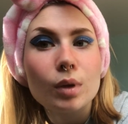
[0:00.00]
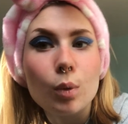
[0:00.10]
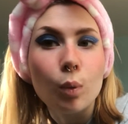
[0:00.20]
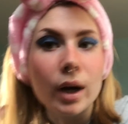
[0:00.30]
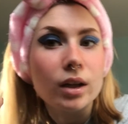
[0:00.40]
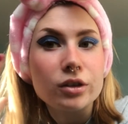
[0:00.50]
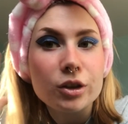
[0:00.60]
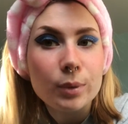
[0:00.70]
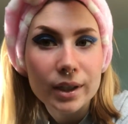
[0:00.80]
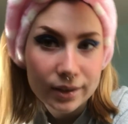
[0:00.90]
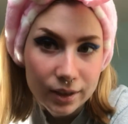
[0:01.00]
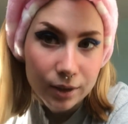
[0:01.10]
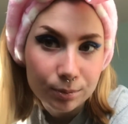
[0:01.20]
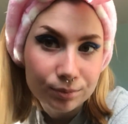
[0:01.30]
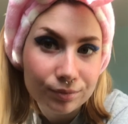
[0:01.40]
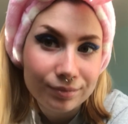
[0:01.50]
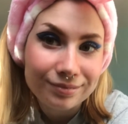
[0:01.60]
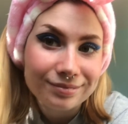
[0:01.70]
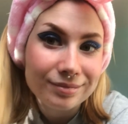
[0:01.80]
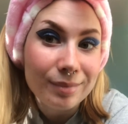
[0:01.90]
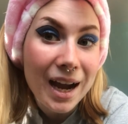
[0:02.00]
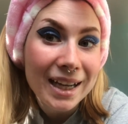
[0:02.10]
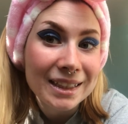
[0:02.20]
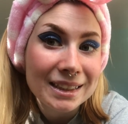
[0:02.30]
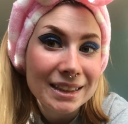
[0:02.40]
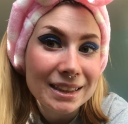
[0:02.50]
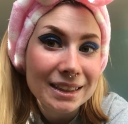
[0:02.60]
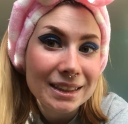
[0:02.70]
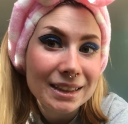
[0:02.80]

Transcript: what else you want to see. Bye!